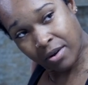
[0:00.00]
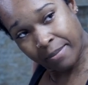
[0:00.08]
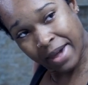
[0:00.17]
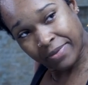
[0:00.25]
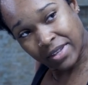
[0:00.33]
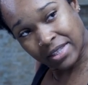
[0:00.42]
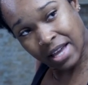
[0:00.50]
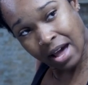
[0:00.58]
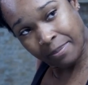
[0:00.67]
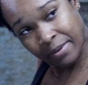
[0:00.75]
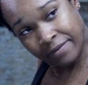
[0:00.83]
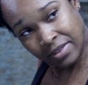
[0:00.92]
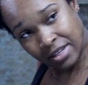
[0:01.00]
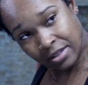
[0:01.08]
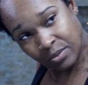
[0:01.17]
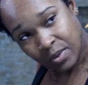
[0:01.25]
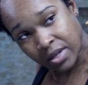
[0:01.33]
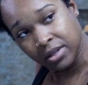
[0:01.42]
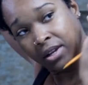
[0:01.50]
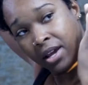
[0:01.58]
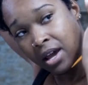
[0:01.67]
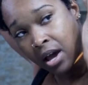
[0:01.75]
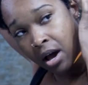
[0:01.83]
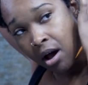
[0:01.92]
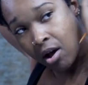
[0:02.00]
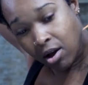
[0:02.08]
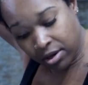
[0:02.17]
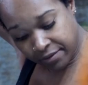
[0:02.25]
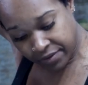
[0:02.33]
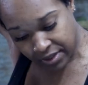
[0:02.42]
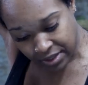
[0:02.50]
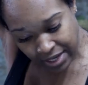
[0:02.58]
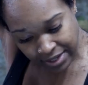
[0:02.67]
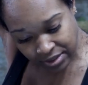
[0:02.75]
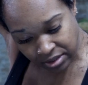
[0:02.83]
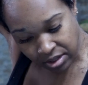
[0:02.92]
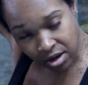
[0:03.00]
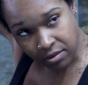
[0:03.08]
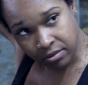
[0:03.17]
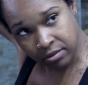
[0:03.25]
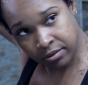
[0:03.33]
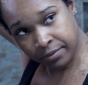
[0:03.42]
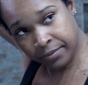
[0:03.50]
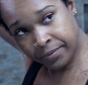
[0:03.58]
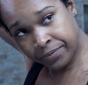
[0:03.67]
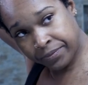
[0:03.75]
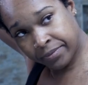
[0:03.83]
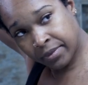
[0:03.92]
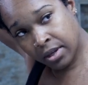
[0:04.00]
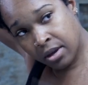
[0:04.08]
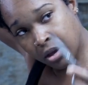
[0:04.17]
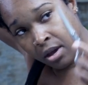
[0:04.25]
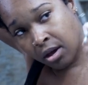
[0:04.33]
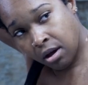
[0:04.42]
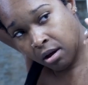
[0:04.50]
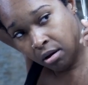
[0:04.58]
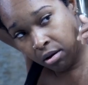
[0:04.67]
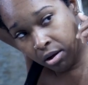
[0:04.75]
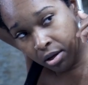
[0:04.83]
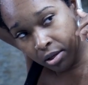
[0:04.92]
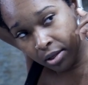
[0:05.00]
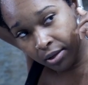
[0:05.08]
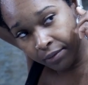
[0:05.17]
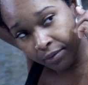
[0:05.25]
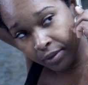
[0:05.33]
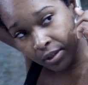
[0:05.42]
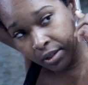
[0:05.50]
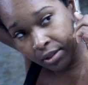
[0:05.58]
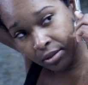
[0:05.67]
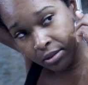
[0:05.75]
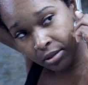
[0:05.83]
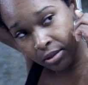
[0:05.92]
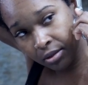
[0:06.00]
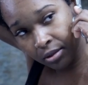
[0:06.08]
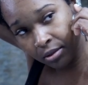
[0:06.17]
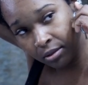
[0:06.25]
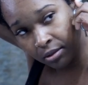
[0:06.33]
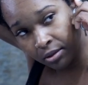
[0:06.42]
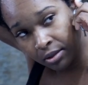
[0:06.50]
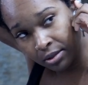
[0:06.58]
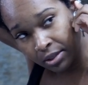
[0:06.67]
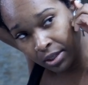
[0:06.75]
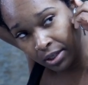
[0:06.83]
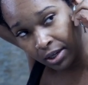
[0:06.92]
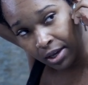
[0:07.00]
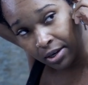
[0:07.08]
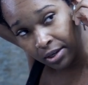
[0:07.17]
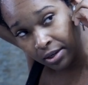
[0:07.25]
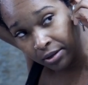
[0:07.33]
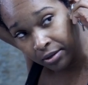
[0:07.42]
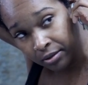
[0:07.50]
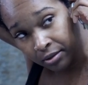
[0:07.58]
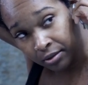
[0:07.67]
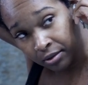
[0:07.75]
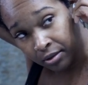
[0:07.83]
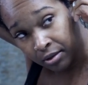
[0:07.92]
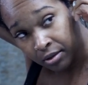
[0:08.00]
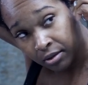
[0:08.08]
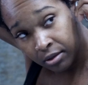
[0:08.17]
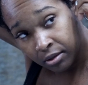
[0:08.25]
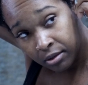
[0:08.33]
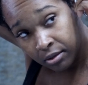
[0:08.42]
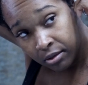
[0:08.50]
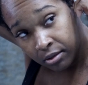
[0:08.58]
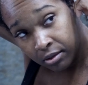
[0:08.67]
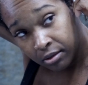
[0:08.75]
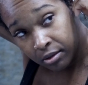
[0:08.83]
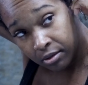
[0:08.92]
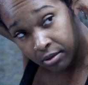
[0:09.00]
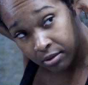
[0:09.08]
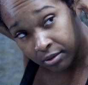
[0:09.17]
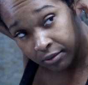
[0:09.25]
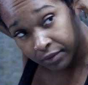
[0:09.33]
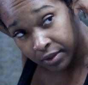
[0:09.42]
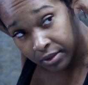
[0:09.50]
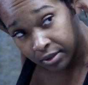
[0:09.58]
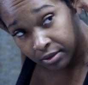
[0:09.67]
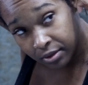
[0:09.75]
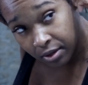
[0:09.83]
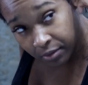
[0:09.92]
So I'm at the top of this one. All of this has to go. All of this is getting out of here. All of this is